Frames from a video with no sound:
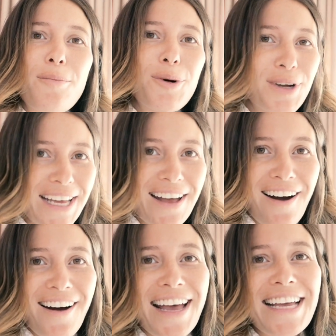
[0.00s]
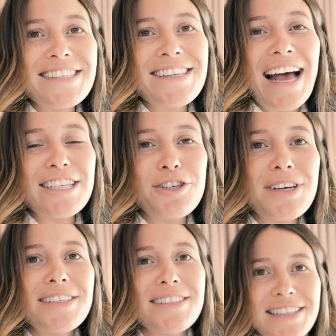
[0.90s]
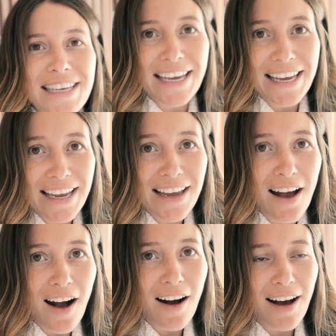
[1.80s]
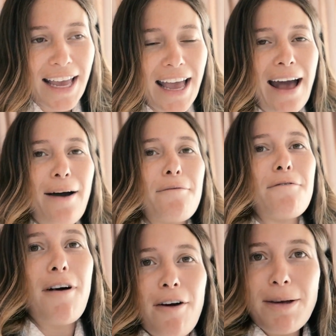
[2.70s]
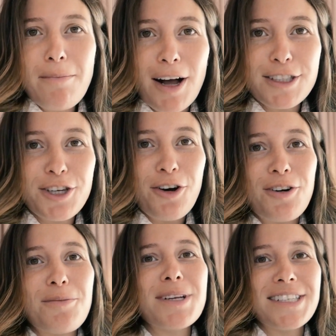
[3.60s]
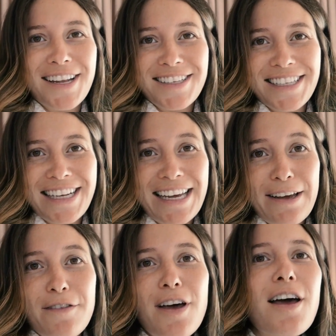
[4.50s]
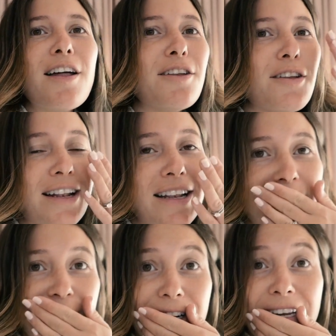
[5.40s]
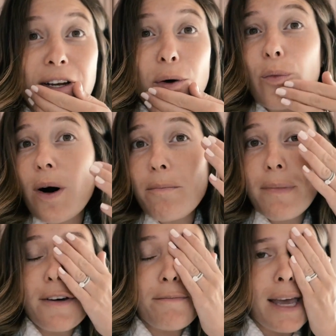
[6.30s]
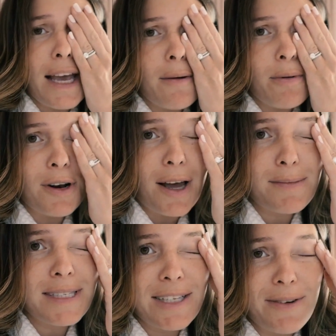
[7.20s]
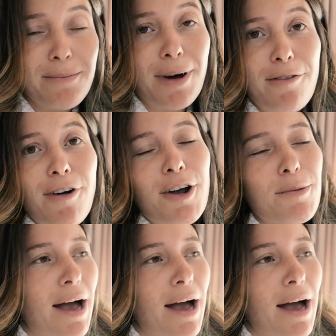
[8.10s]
Morning guys, as you can see I am very much on maternity leave. Literally not one bit of makeup on. I'm still in my robe.